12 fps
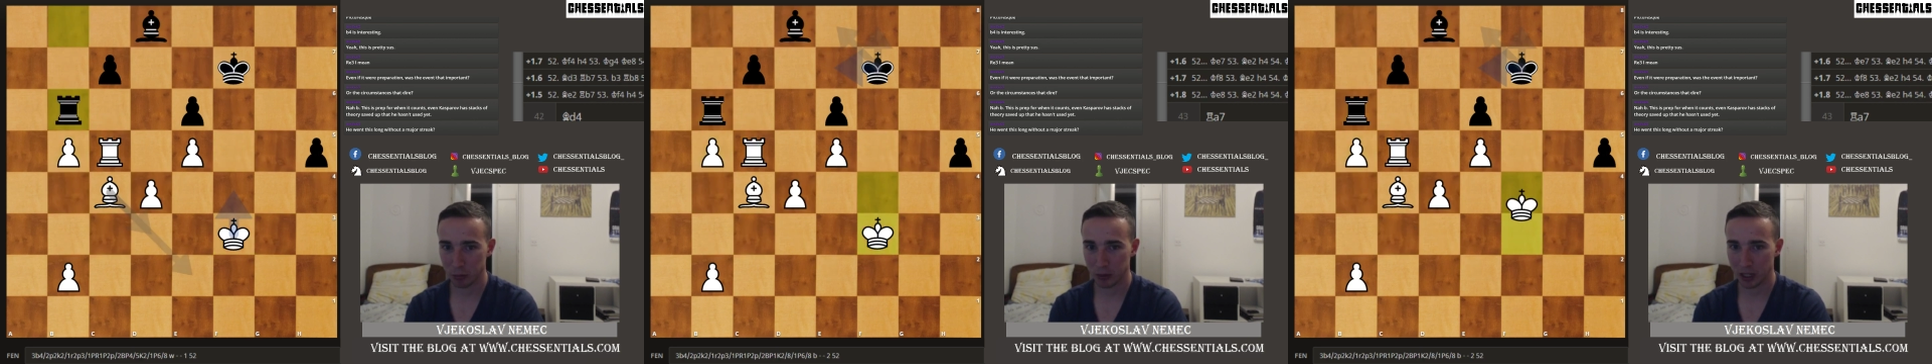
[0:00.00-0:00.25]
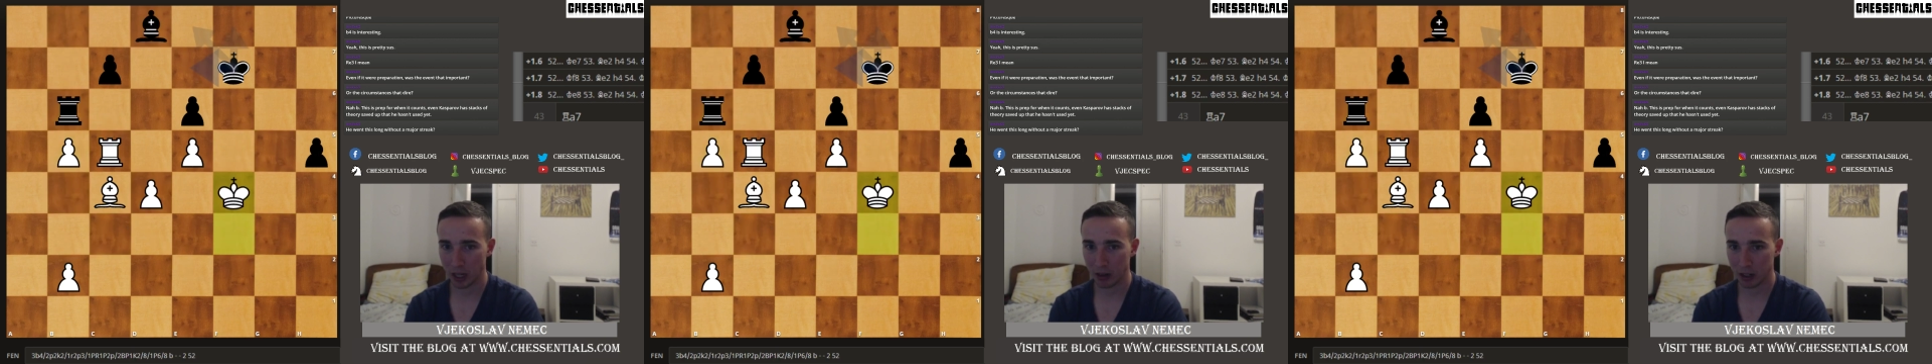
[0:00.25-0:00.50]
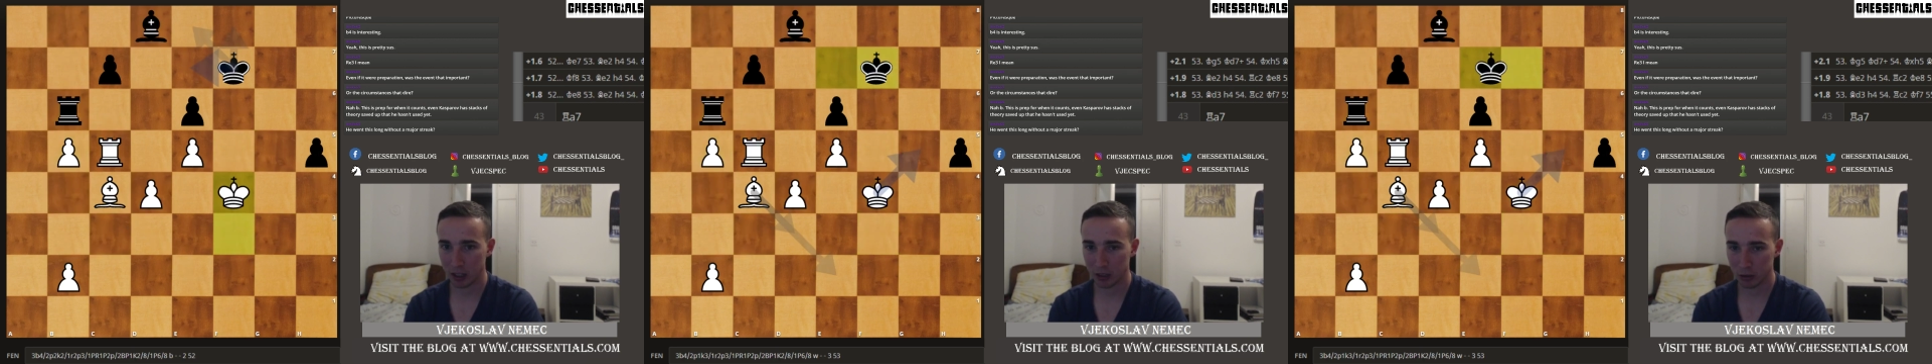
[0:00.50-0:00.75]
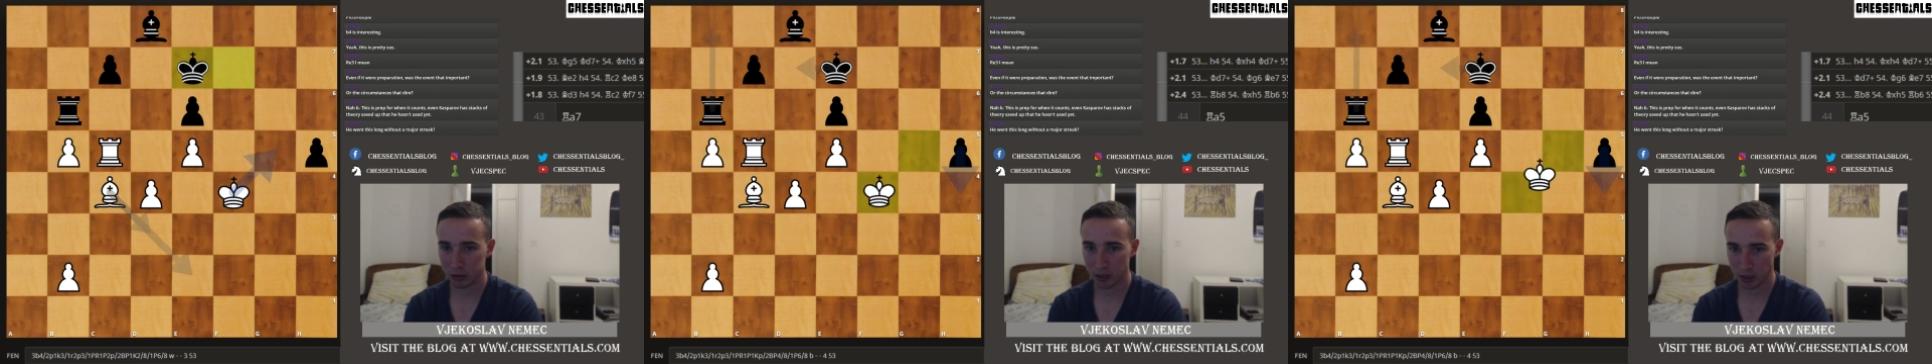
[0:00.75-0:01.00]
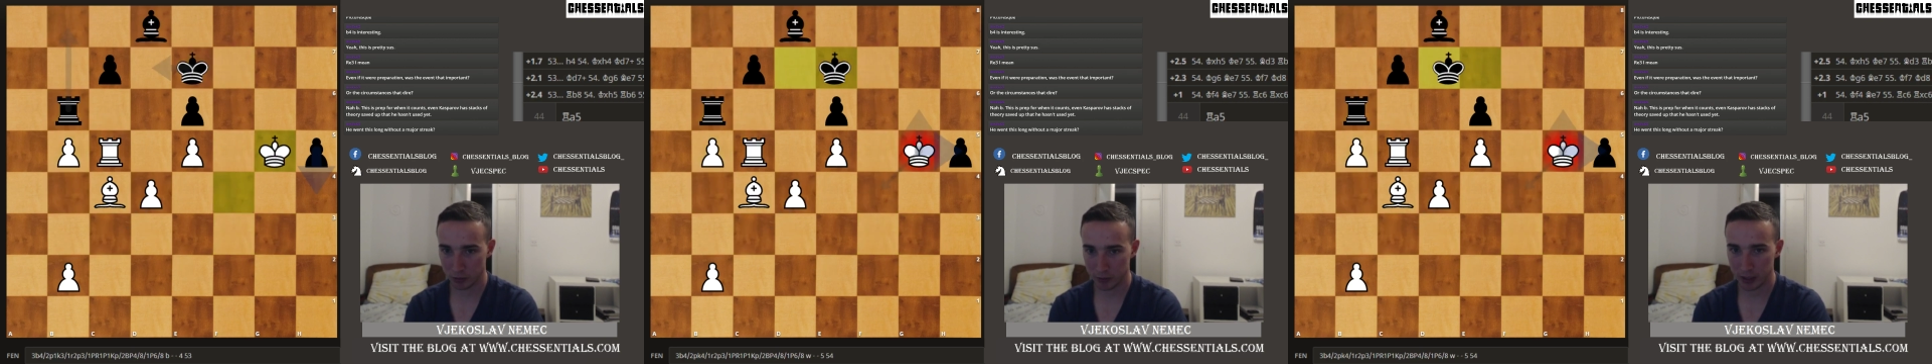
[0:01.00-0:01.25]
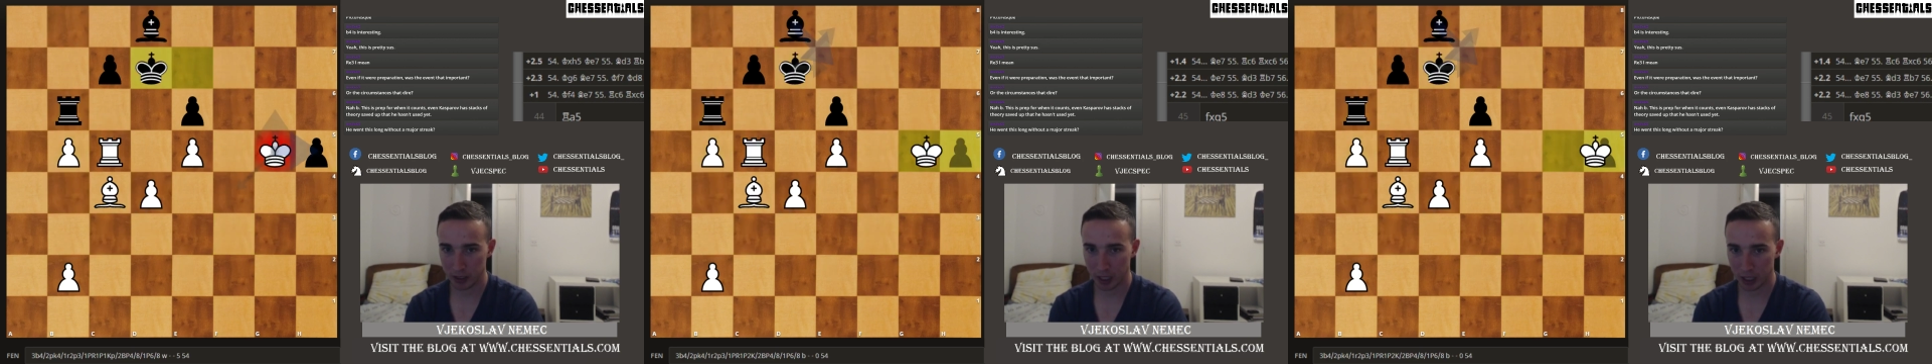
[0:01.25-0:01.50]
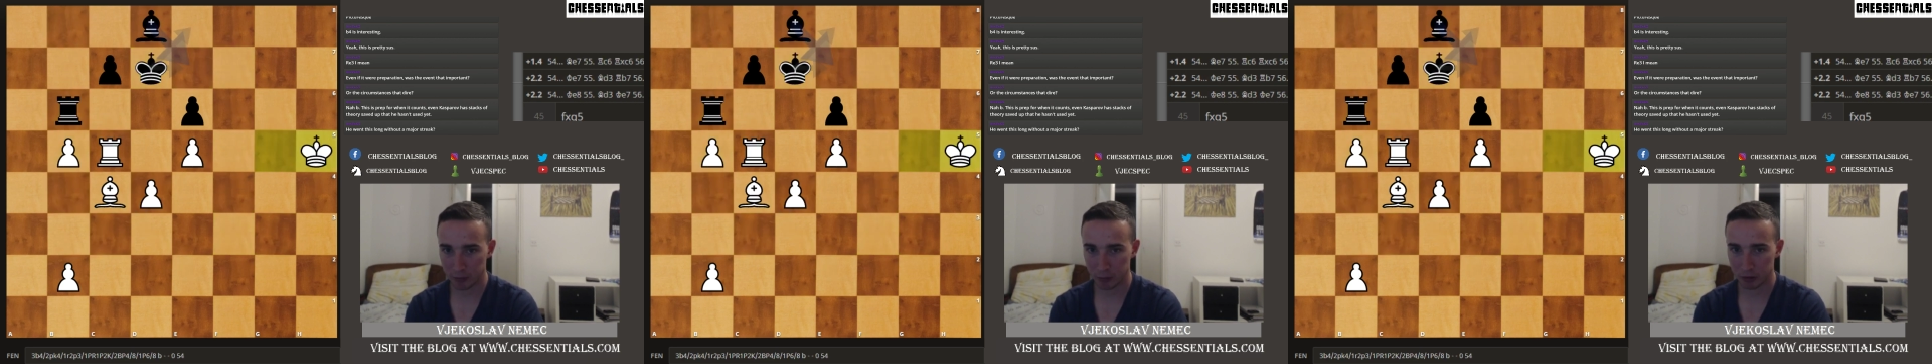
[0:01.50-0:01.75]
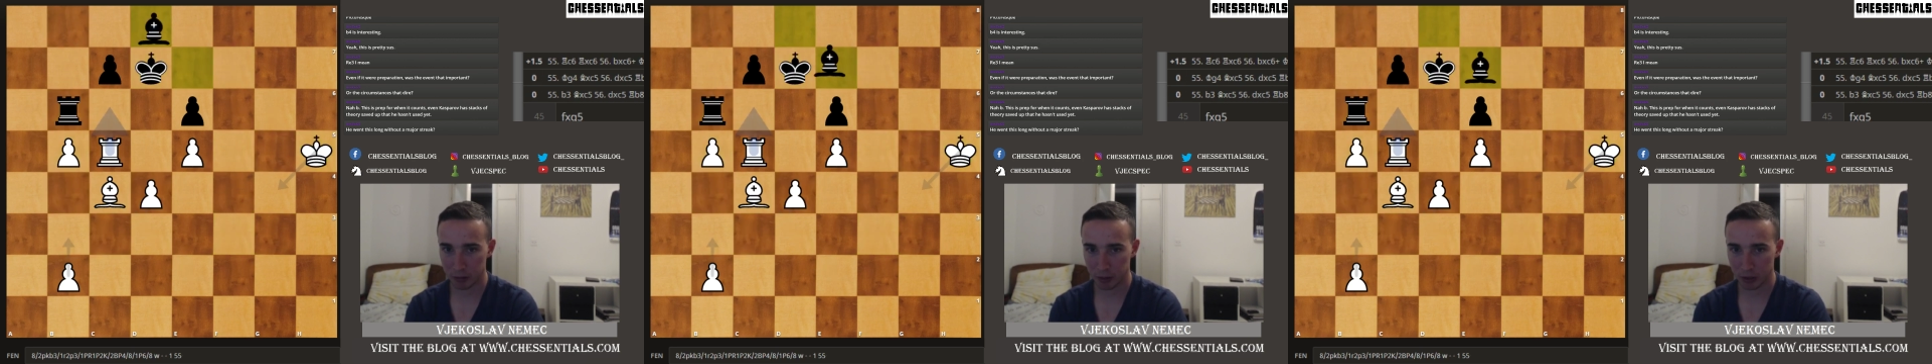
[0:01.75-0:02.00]
considered very carefully
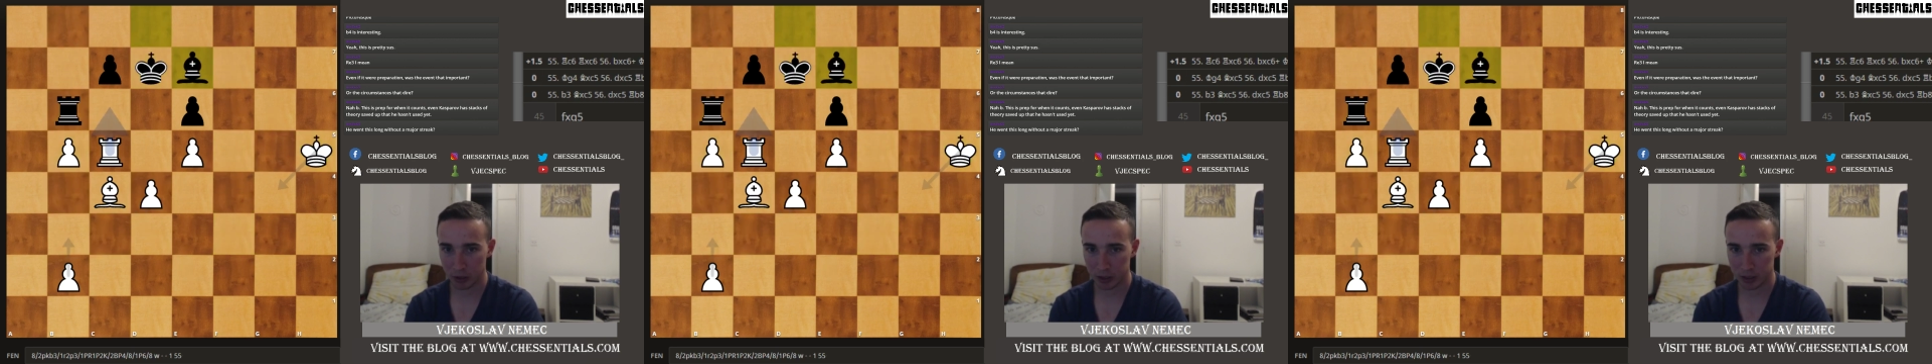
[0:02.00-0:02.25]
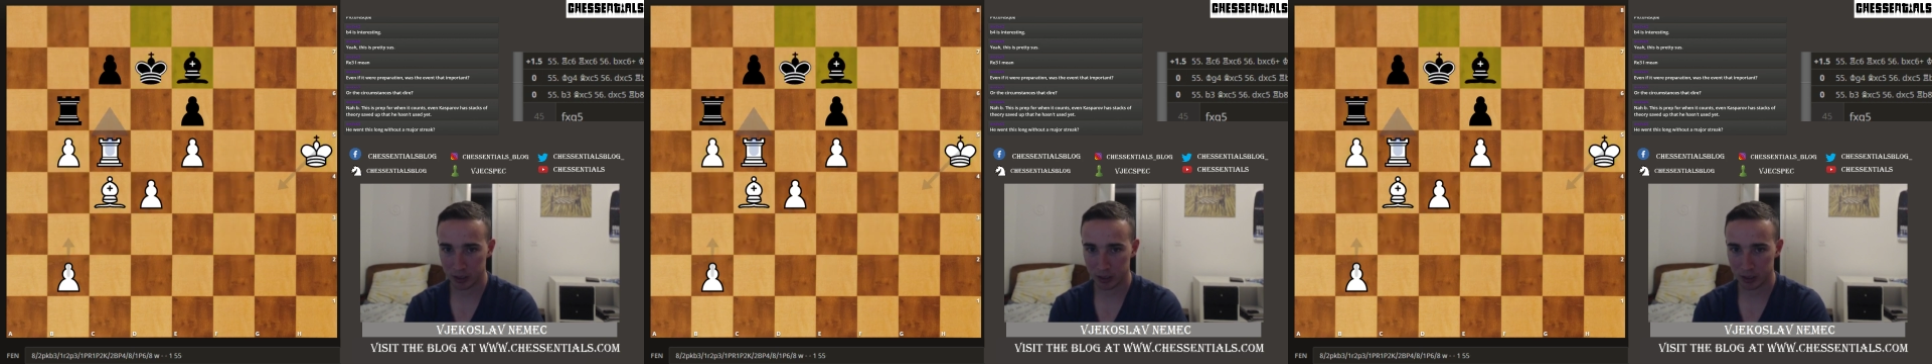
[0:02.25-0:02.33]
because